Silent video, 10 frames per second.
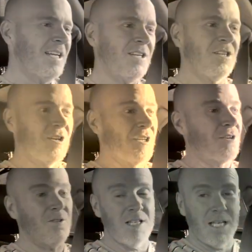you know, you can
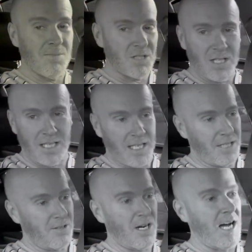really keep the sun out of
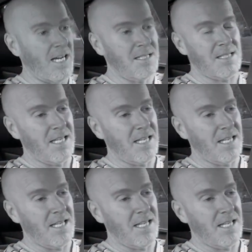your eyes,